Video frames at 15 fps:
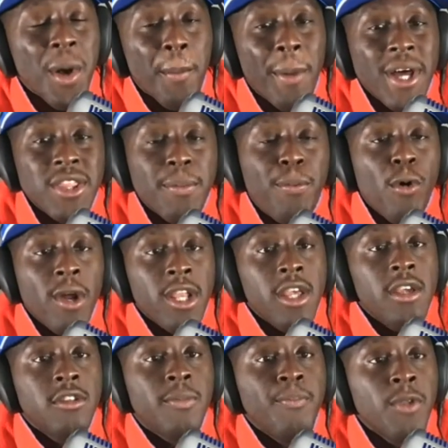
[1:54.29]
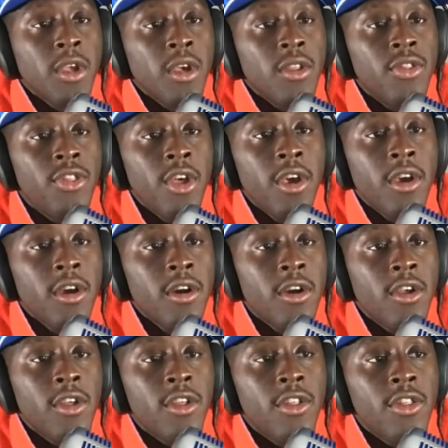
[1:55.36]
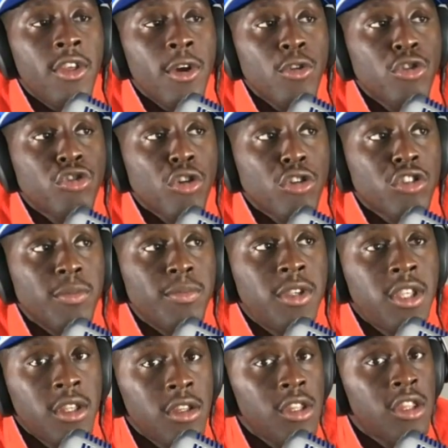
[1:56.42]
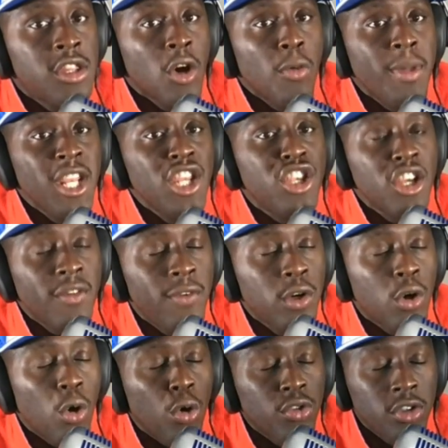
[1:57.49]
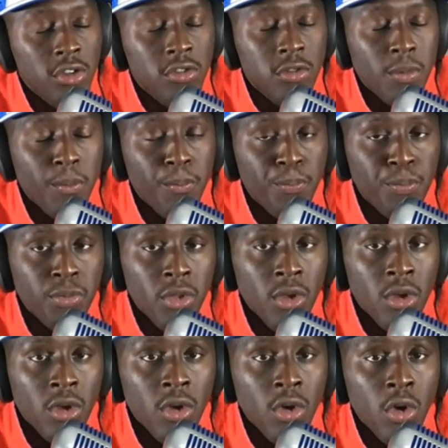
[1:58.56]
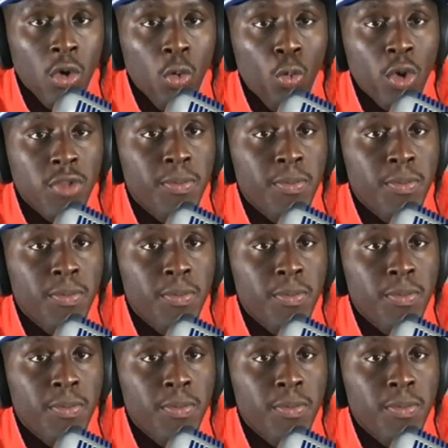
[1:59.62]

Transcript: But the point is, there just are so many difficulties with